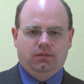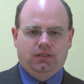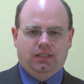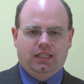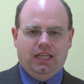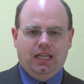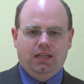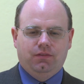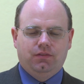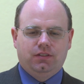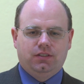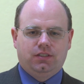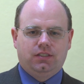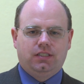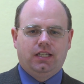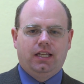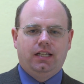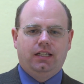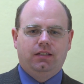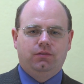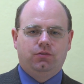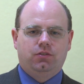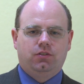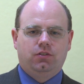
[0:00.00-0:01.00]
gave
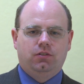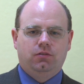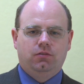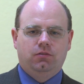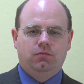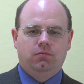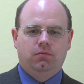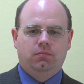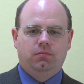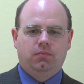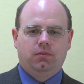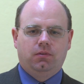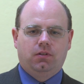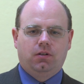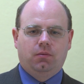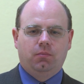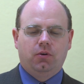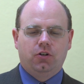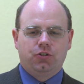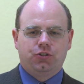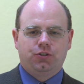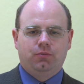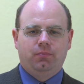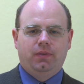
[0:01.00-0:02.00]
incentives to
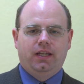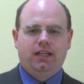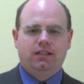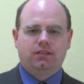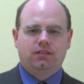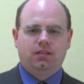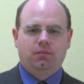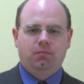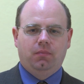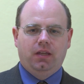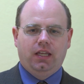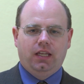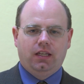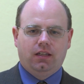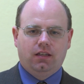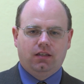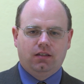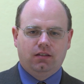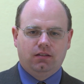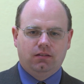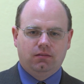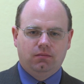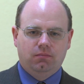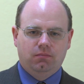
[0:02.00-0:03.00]
commercial banks to
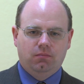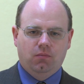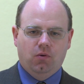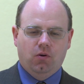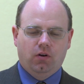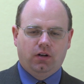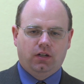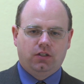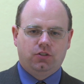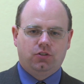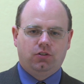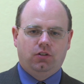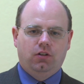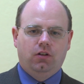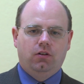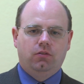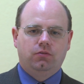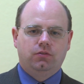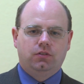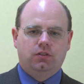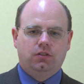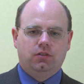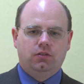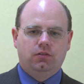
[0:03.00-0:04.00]
make mortgage
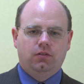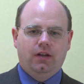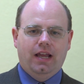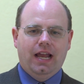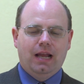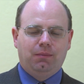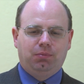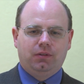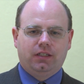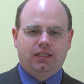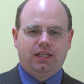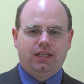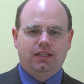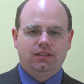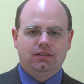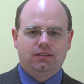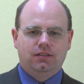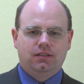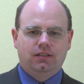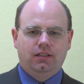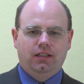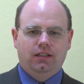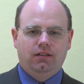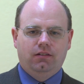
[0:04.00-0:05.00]
loans to
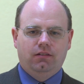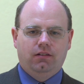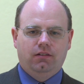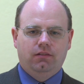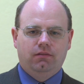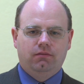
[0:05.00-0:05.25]
applicants that